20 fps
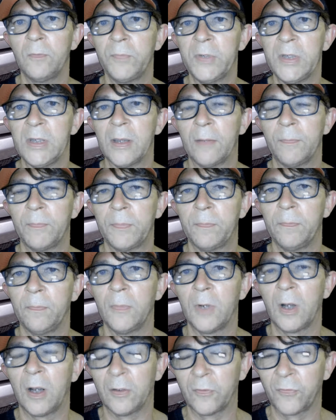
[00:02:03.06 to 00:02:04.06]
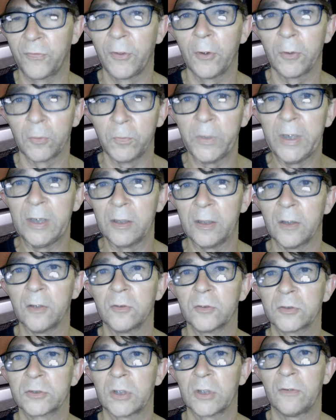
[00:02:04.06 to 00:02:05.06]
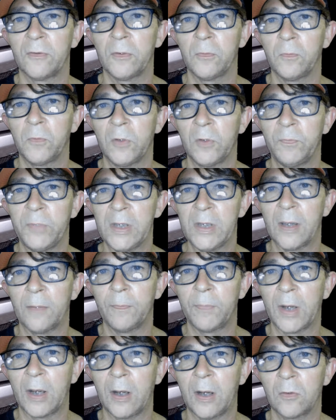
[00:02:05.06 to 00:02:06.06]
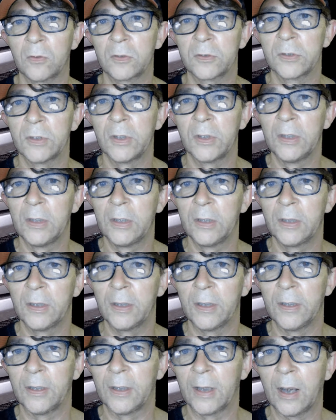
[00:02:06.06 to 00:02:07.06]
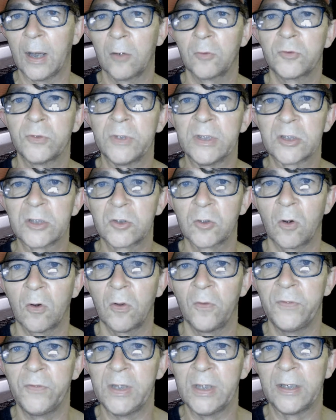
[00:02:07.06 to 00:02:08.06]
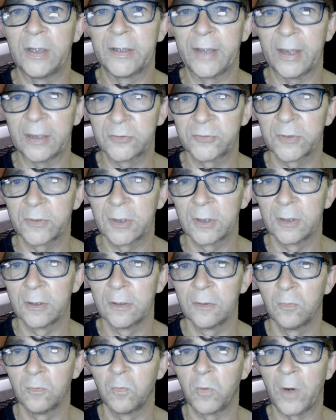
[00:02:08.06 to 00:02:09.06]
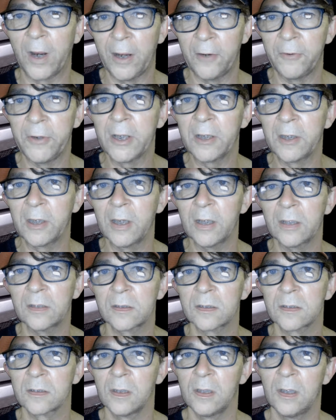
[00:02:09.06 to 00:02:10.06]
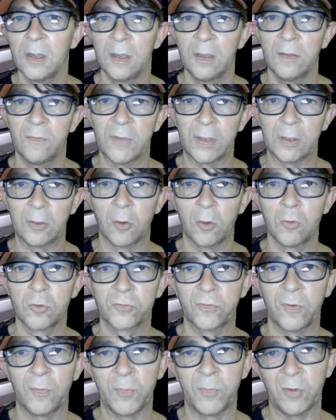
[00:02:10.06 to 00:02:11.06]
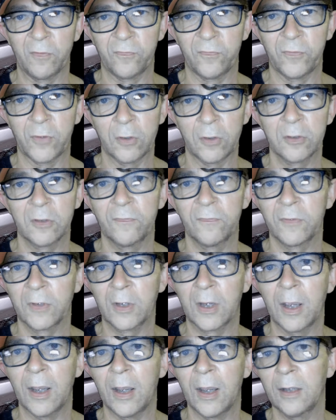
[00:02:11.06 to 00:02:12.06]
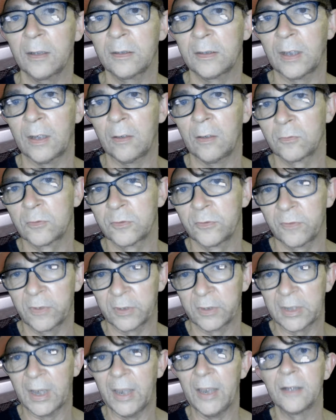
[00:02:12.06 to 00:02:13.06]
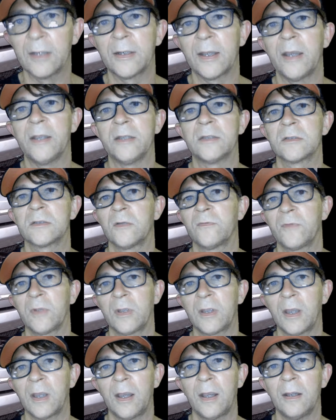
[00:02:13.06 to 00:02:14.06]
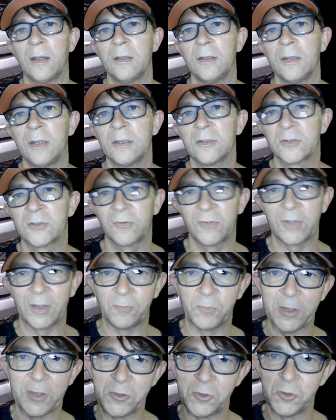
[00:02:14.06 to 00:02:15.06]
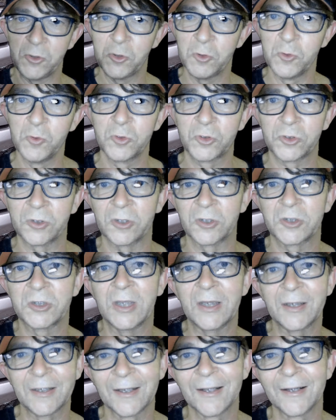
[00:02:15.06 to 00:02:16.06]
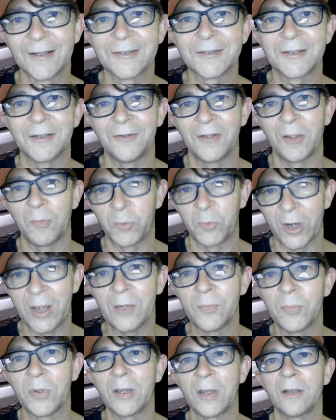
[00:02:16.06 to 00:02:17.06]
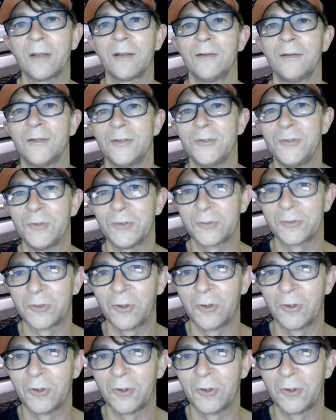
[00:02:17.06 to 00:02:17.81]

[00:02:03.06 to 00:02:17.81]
be third video, will be about how to install the electrical wiring kit that goes from the front of the car down to the tail lights of the car, so that when you use the signals and the brake pedal on your